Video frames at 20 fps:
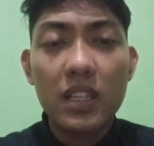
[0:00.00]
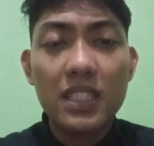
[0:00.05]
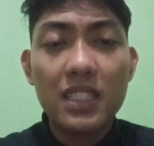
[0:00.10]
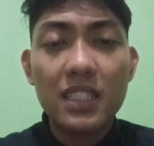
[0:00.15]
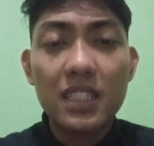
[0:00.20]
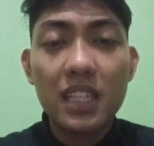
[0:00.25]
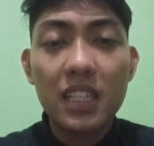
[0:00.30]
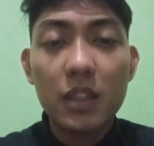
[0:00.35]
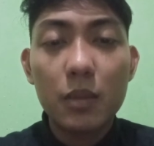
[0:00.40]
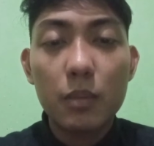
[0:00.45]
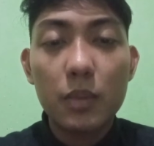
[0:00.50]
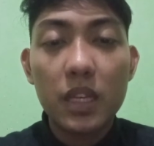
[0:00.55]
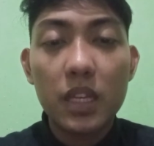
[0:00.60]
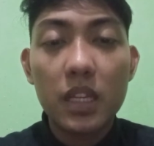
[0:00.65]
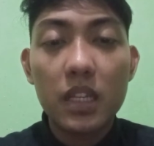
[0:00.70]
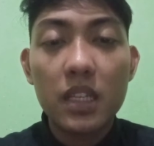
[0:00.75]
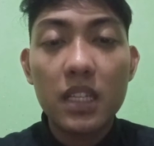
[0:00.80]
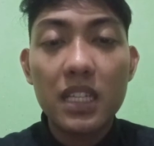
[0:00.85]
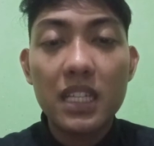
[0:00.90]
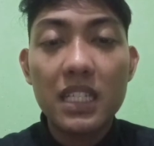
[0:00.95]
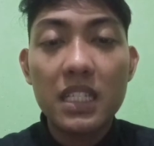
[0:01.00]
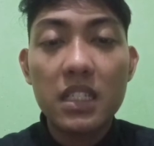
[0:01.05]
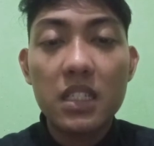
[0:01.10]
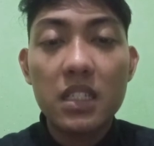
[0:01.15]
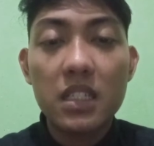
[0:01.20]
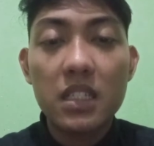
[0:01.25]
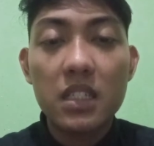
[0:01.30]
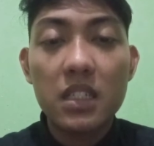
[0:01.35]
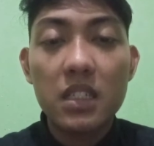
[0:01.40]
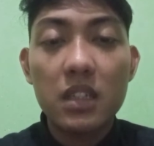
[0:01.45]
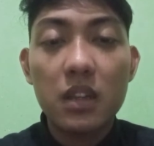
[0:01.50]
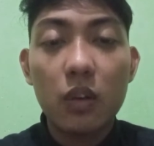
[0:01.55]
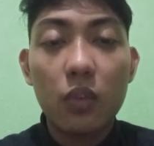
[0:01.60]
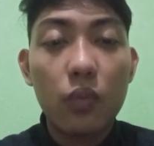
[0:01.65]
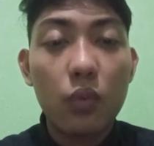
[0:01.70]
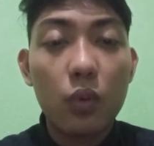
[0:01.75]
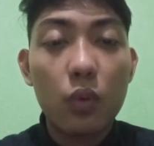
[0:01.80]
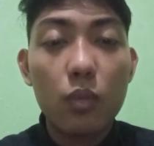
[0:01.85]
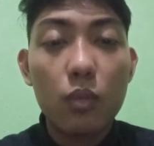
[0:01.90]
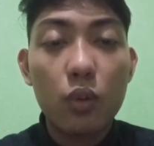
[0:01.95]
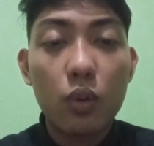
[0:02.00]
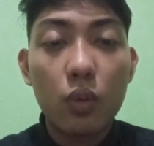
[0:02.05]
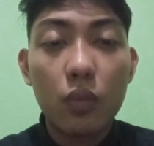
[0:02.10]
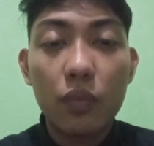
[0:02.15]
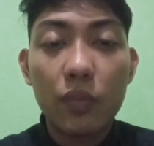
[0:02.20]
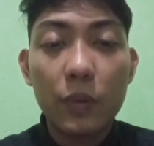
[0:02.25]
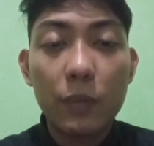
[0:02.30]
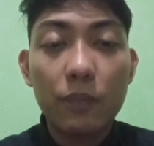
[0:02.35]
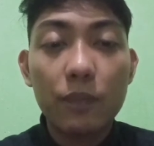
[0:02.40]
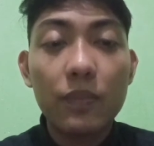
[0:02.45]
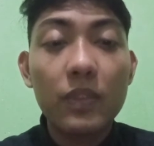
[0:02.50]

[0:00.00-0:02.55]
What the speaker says: a statement in the form of,